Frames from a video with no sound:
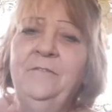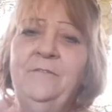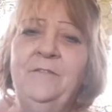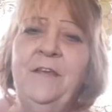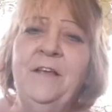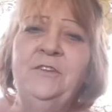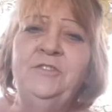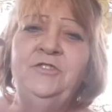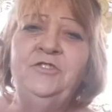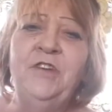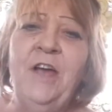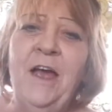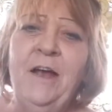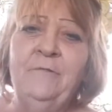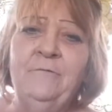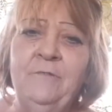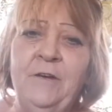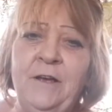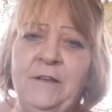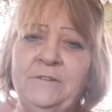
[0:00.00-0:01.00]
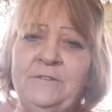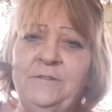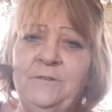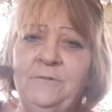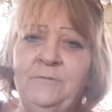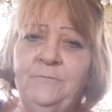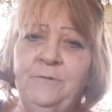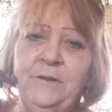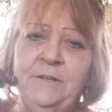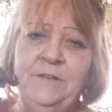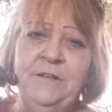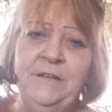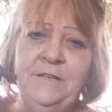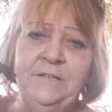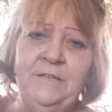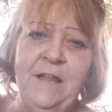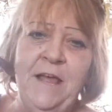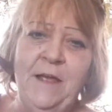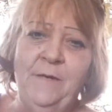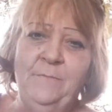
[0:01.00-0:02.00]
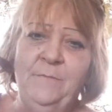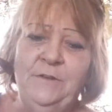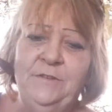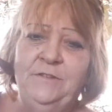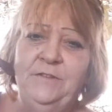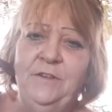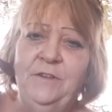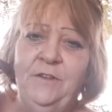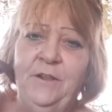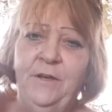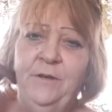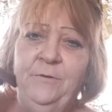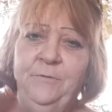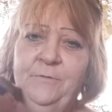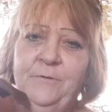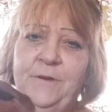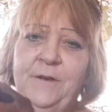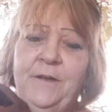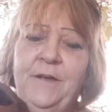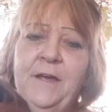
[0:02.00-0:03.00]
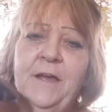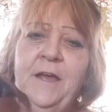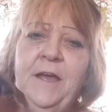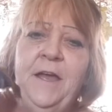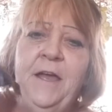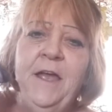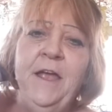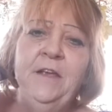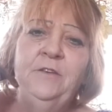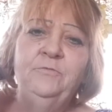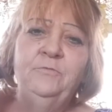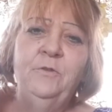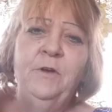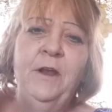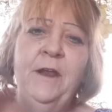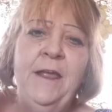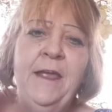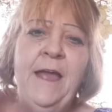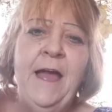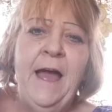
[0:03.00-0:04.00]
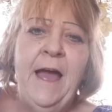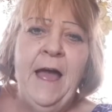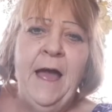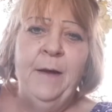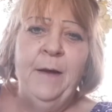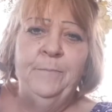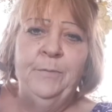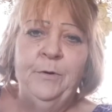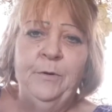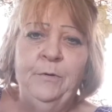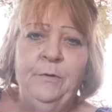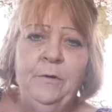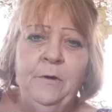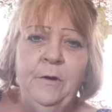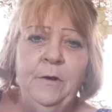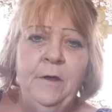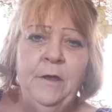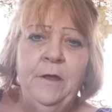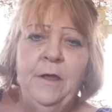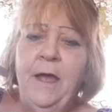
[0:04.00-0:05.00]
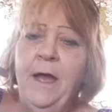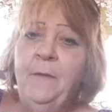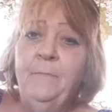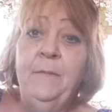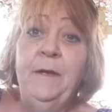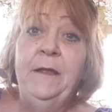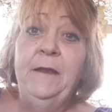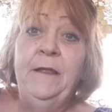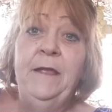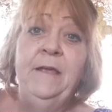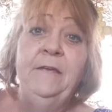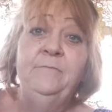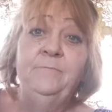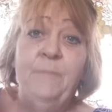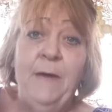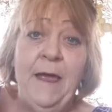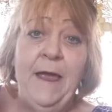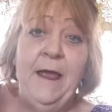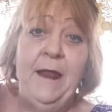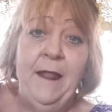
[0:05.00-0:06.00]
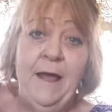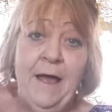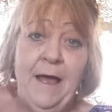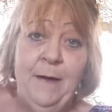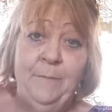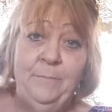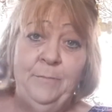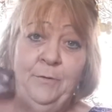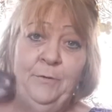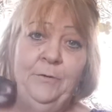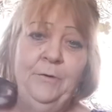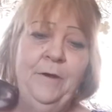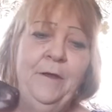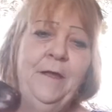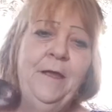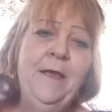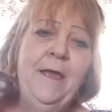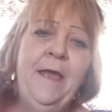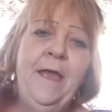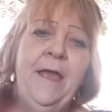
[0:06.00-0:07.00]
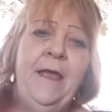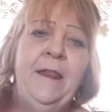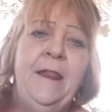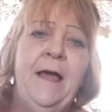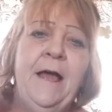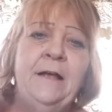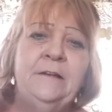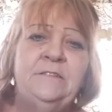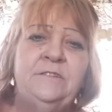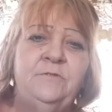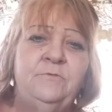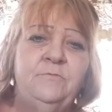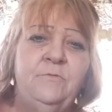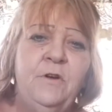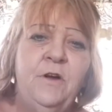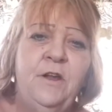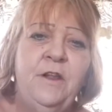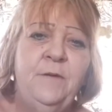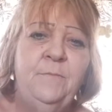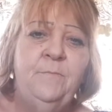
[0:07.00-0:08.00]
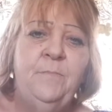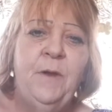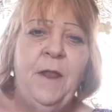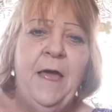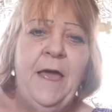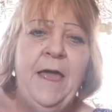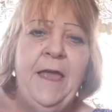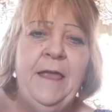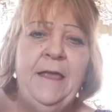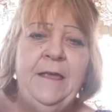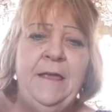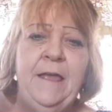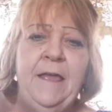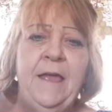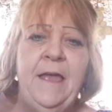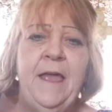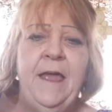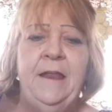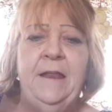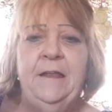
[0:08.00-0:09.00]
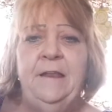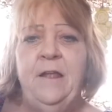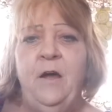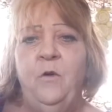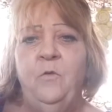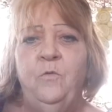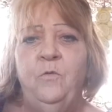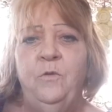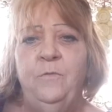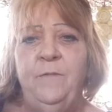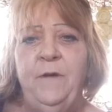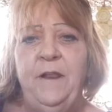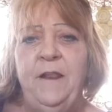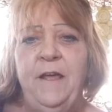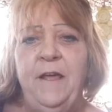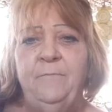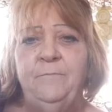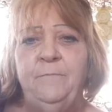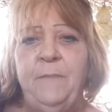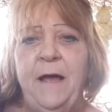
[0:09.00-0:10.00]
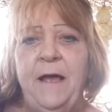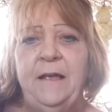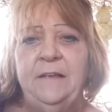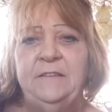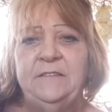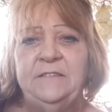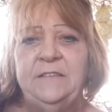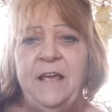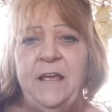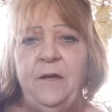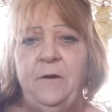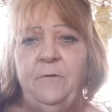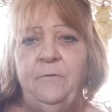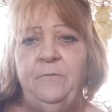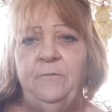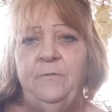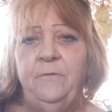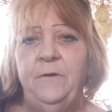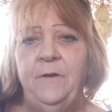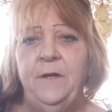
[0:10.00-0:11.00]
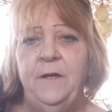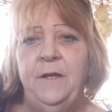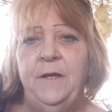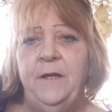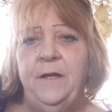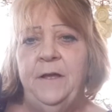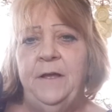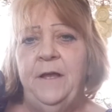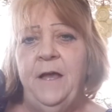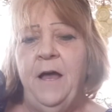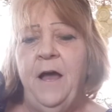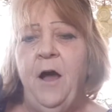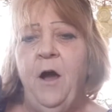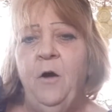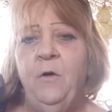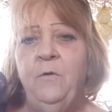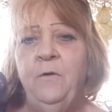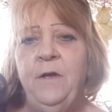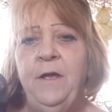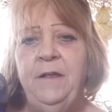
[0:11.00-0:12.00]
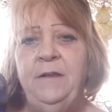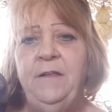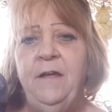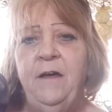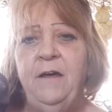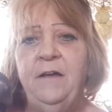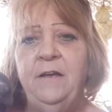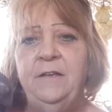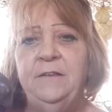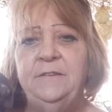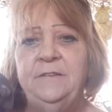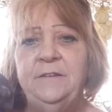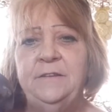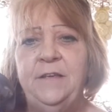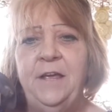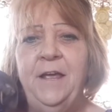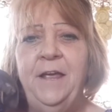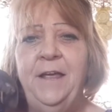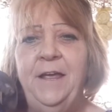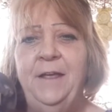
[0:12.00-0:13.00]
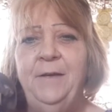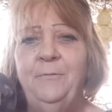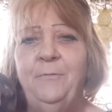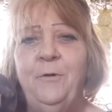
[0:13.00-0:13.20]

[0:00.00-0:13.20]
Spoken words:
This Jack Russell, which his name is Luke, he's really hyper. I mean, he's bad hyper. He likes to run and play. And he don't want to be left by himself. All he does is he